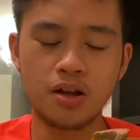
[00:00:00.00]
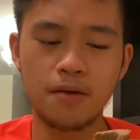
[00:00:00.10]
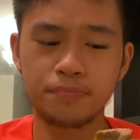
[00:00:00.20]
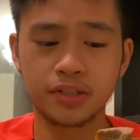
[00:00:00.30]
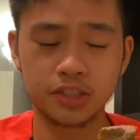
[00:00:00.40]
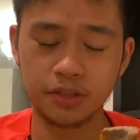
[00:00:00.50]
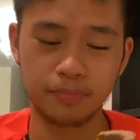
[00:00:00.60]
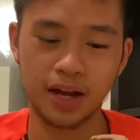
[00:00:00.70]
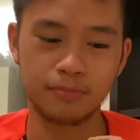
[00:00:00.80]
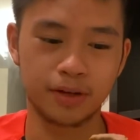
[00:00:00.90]
this isn't
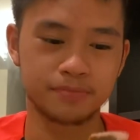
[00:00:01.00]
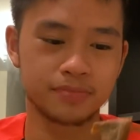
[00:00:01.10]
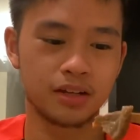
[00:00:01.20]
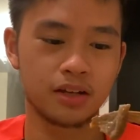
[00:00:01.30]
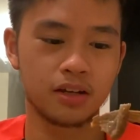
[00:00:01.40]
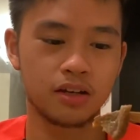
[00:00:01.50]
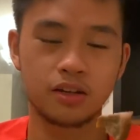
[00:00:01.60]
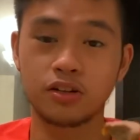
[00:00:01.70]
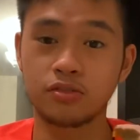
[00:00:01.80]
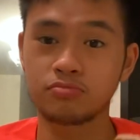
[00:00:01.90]
bad. But
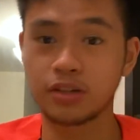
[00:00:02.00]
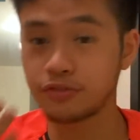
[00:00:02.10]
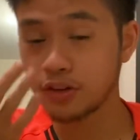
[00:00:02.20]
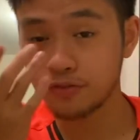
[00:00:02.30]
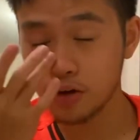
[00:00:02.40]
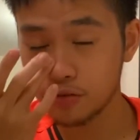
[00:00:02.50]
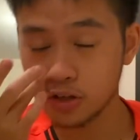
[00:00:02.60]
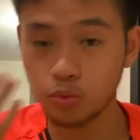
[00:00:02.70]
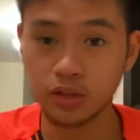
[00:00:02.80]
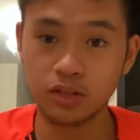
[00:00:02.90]
you know, if ever
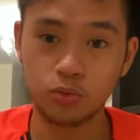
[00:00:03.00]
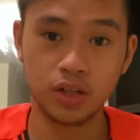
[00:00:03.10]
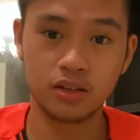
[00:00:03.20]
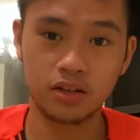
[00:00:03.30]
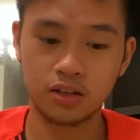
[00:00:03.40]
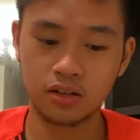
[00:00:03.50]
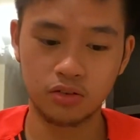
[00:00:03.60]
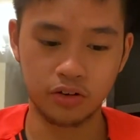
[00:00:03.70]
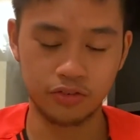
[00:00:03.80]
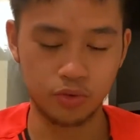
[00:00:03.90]
you want it well done,
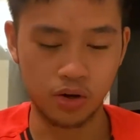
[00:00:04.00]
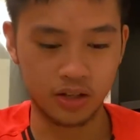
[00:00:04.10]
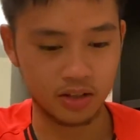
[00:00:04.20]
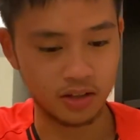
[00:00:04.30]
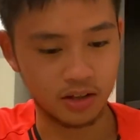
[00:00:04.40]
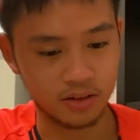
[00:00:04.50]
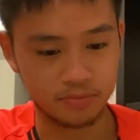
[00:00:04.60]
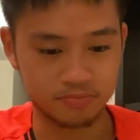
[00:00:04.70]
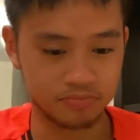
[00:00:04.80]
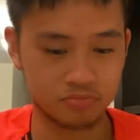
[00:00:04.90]
or if you want it
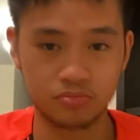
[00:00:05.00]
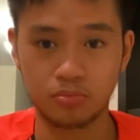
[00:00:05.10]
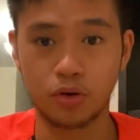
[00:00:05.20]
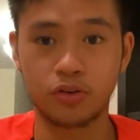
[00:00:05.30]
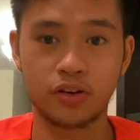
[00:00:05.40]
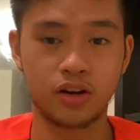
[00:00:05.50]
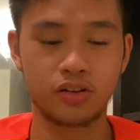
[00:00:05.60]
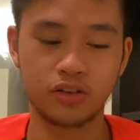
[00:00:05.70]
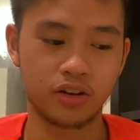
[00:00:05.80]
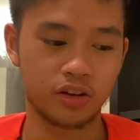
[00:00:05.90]
more rare,
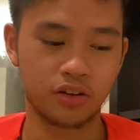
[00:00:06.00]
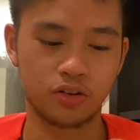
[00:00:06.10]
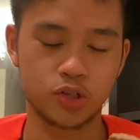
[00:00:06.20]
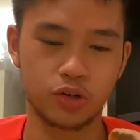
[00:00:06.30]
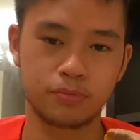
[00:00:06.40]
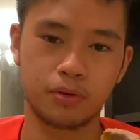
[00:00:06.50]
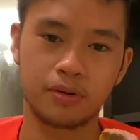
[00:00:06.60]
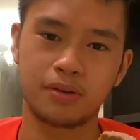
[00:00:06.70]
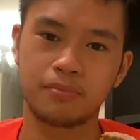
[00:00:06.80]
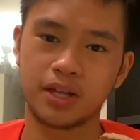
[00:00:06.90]
you can control it
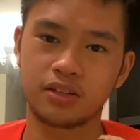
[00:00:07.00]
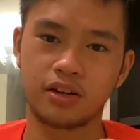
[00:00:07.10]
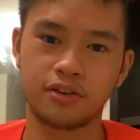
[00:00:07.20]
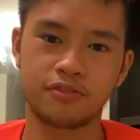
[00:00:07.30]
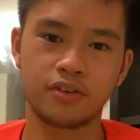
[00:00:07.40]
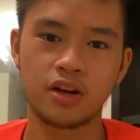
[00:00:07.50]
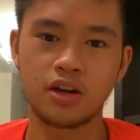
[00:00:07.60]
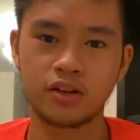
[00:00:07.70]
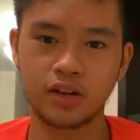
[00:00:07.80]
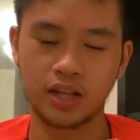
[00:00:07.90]
probably better if
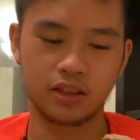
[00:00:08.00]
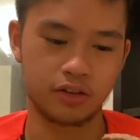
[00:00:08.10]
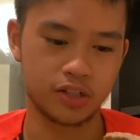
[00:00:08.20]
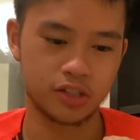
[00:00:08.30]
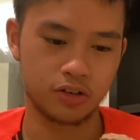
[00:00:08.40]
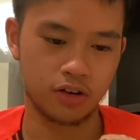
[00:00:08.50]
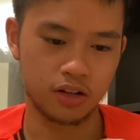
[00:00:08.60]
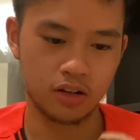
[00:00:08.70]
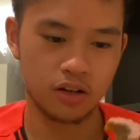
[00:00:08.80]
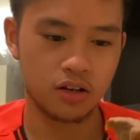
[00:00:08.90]
you get it in the restaurant.
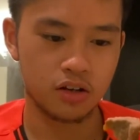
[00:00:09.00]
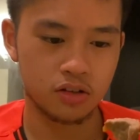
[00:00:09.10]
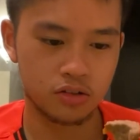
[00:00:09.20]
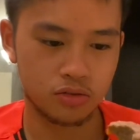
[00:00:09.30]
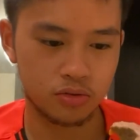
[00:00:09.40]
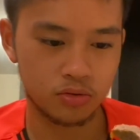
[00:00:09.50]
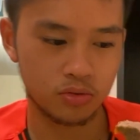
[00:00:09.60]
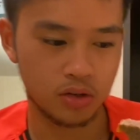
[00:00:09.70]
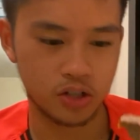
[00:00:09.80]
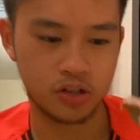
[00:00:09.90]

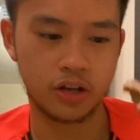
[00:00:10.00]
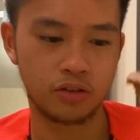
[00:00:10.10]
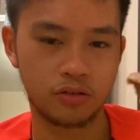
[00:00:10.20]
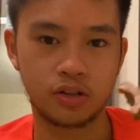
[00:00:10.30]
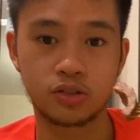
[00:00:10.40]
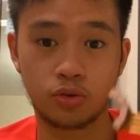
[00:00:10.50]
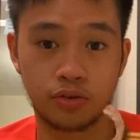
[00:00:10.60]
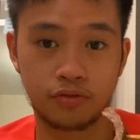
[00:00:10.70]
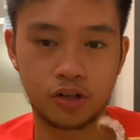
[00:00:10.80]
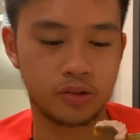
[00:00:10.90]
So I'll try it on its own
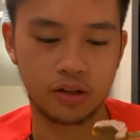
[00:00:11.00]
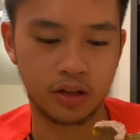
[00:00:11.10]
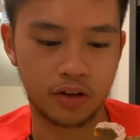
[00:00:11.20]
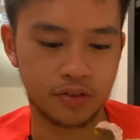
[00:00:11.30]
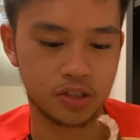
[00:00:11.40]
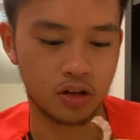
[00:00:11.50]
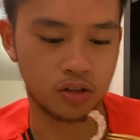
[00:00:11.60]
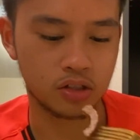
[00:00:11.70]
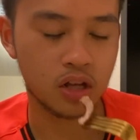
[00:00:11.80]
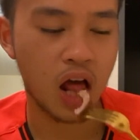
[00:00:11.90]
first without any of the sauce.